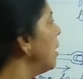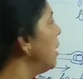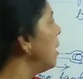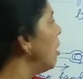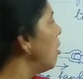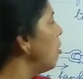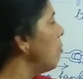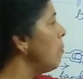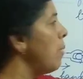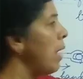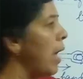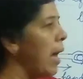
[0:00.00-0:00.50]
but
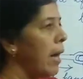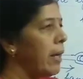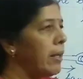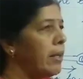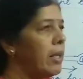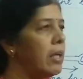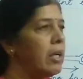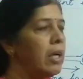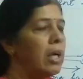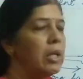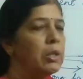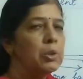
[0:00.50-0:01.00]
they will be
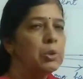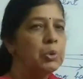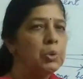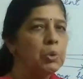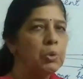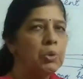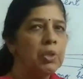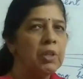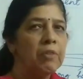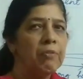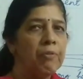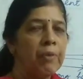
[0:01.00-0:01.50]
acting at
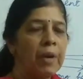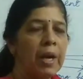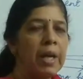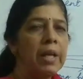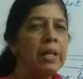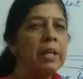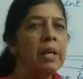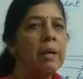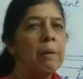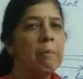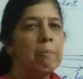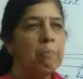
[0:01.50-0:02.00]
two different
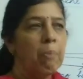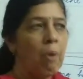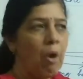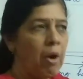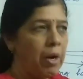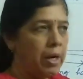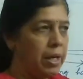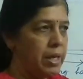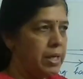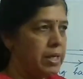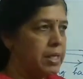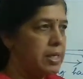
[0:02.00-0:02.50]

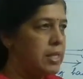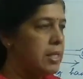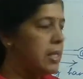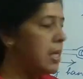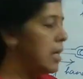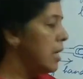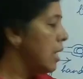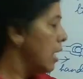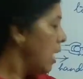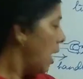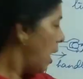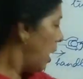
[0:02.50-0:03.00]
points.